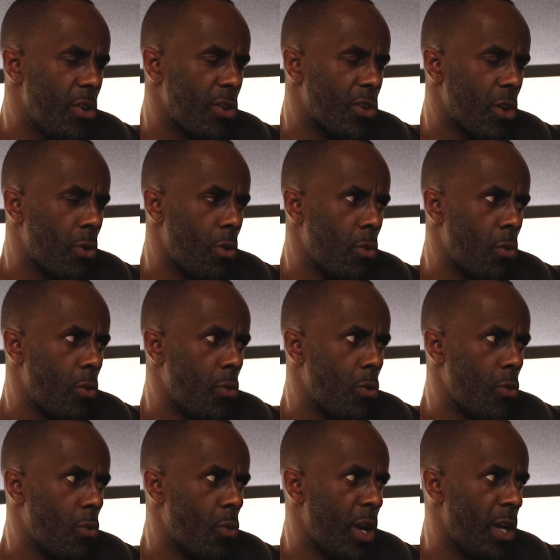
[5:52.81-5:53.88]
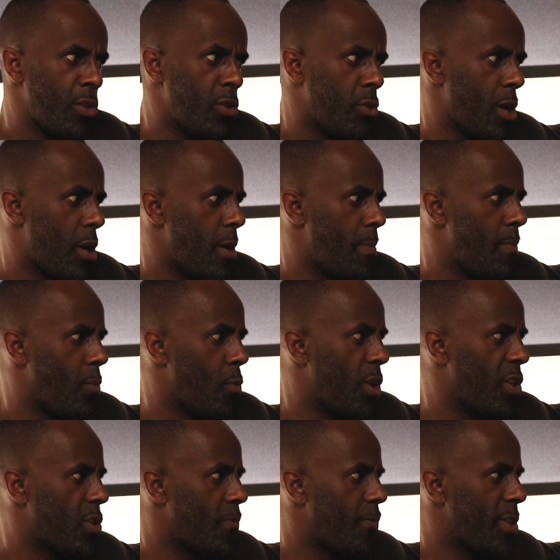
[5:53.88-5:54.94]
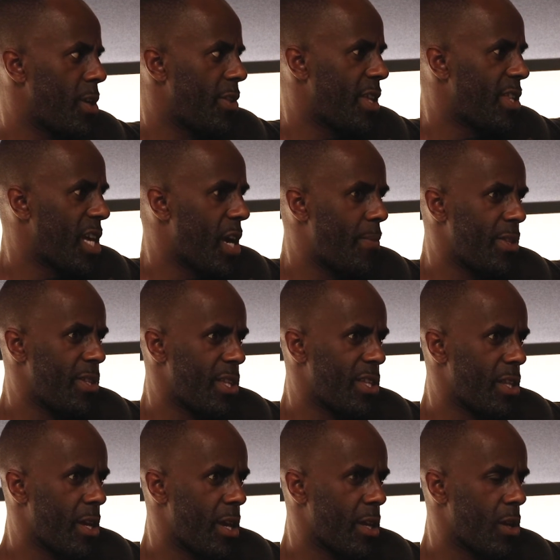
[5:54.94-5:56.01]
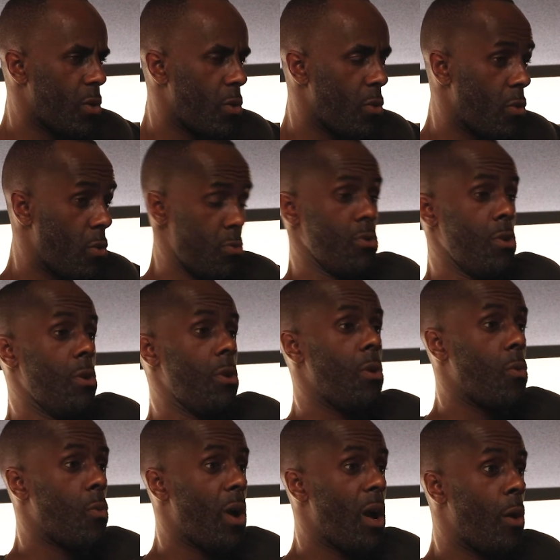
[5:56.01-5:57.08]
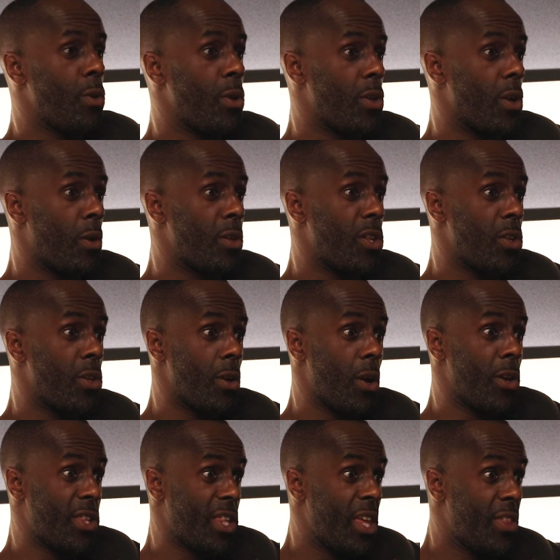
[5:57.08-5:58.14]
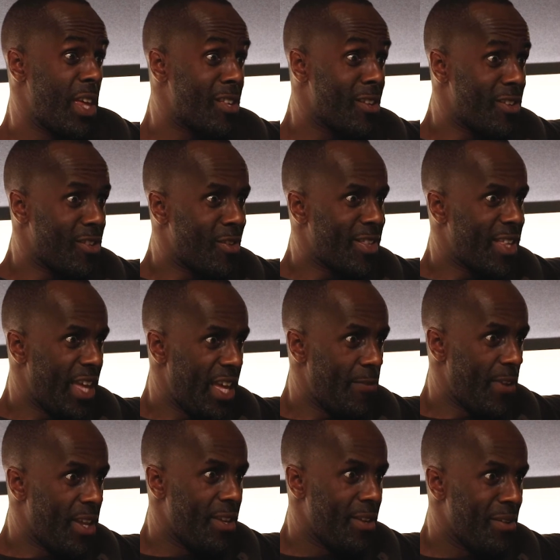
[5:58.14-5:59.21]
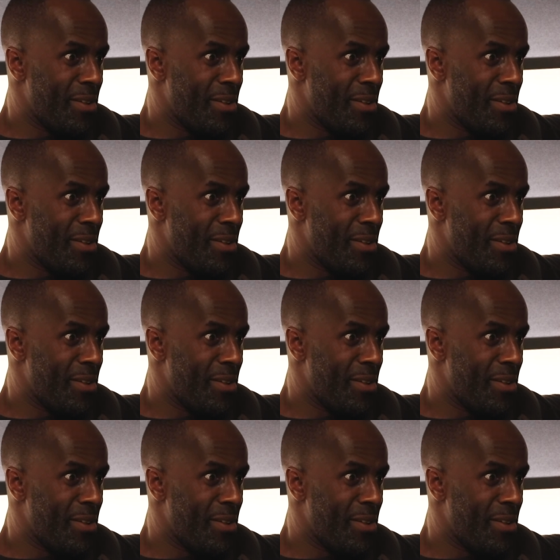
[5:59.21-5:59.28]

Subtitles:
So when something like this happens, it's like, wow, I see things like this on TV.